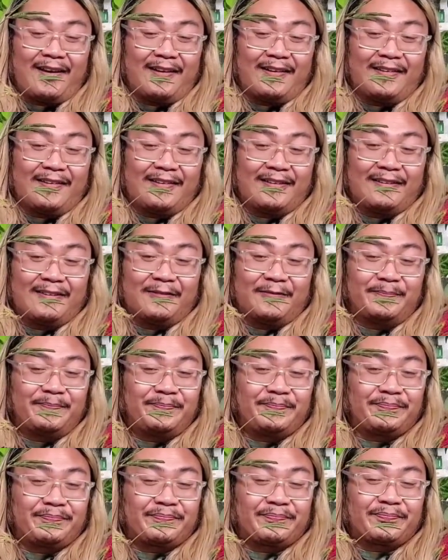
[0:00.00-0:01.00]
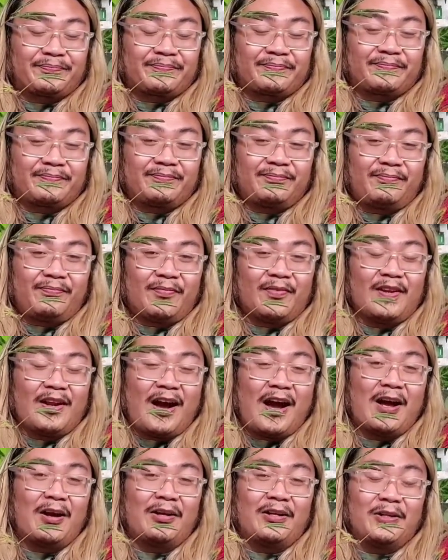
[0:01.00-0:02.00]
and
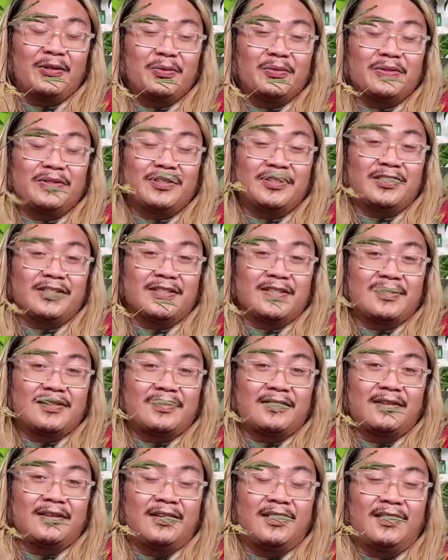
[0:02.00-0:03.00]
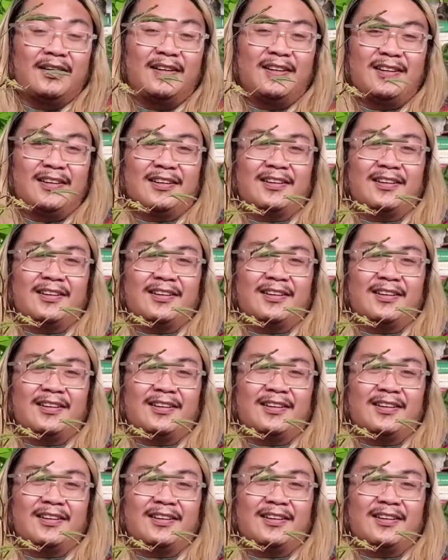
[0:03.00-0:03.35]
I used to just